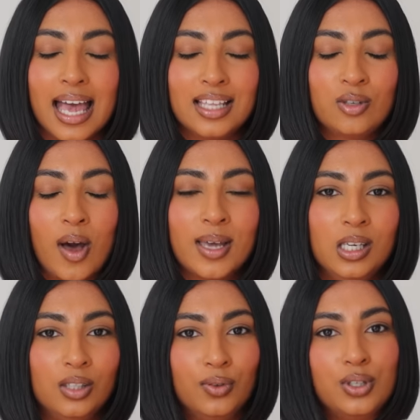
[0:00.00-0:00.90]
it's quite
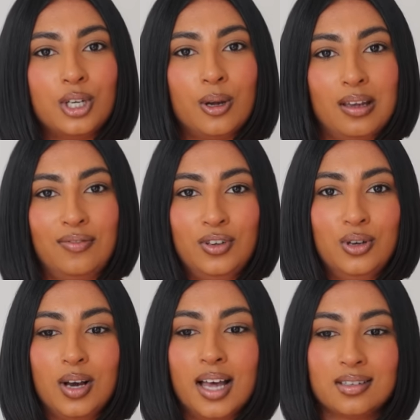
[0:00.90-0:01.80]
useful to know if
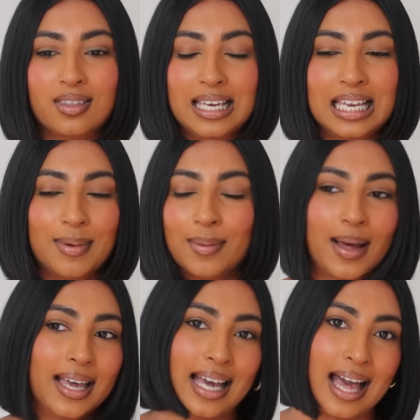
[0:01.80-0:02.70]
you guys are thinking about
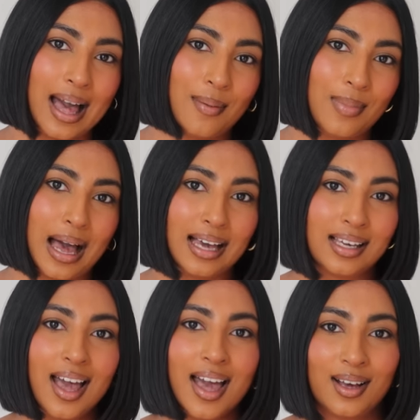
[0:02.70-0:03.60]
buying a
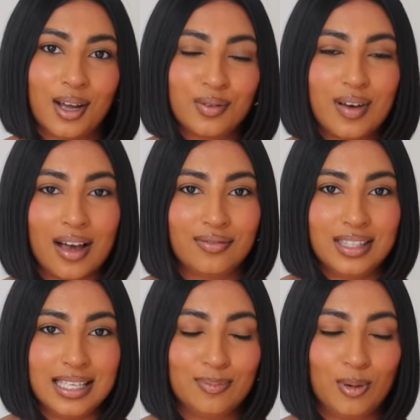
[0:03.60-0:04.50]
handbag kind of have
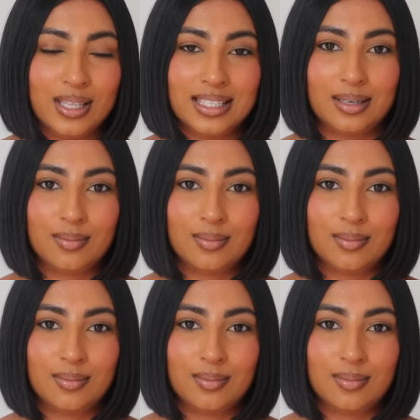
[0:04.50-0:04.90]
these points